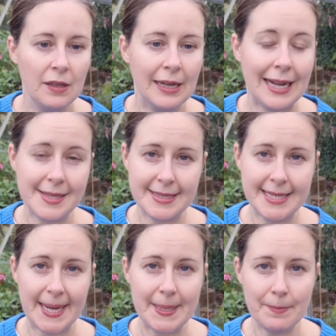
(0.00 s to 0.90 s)
glass
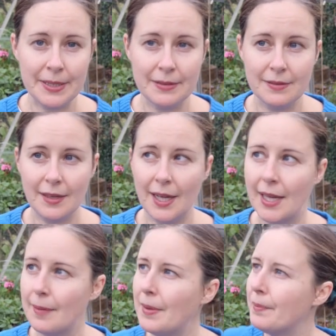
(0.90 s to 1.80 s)
tape,
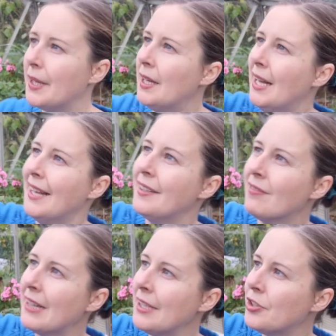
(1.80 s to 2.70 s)
but didn't
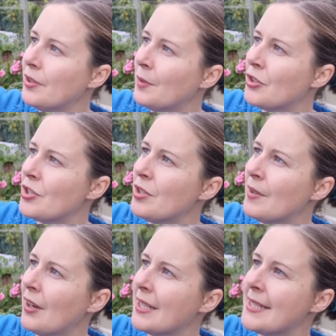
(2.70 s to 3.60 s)
really want to do it
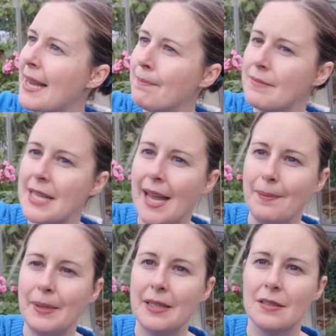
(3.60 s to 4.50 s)
on a damp day
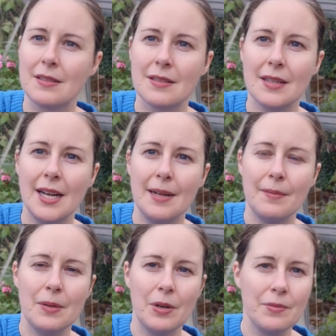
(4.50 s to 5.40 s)
because
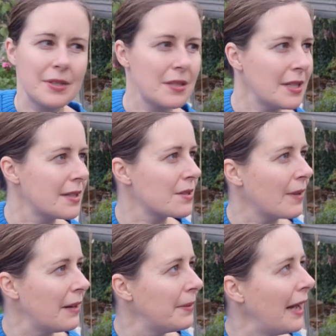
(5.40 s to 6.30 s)
it won't stick as
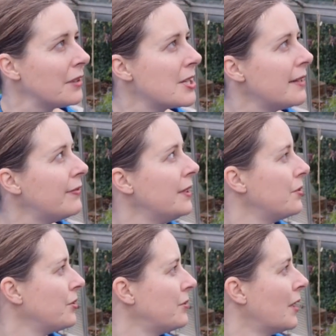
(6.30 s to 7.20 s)
well, but actually it feels
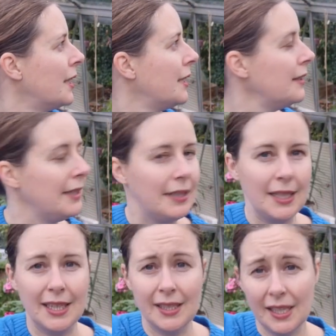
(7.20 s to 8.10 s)
all right in
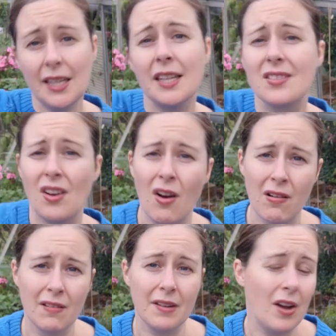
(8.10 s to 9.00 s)
here. It is
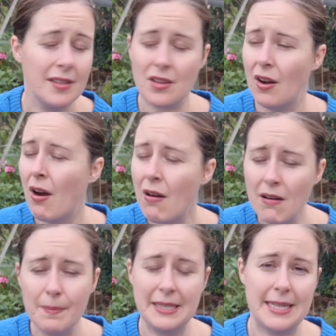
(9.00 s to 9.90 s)
it's a
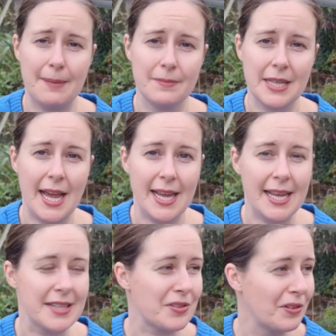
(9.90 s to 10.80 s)
horribly damp day.
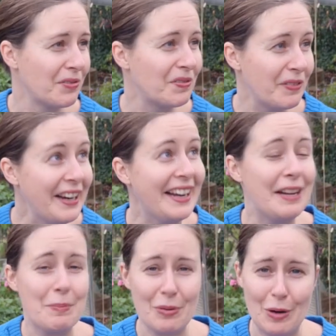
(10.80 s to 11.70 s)
It's a really
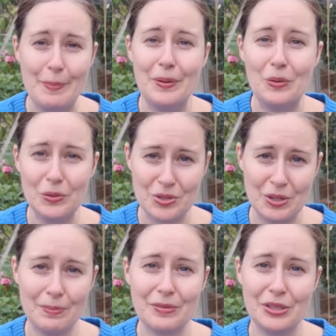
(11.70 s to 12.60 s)
proper
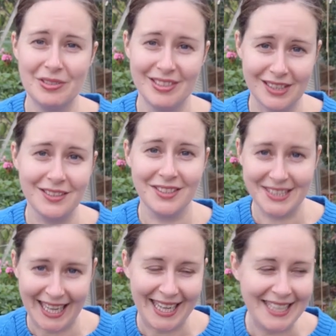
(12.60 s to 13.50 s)
autumnal dull
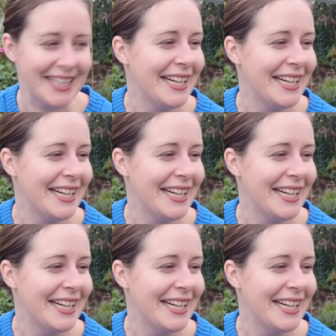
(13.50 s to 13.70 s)
day,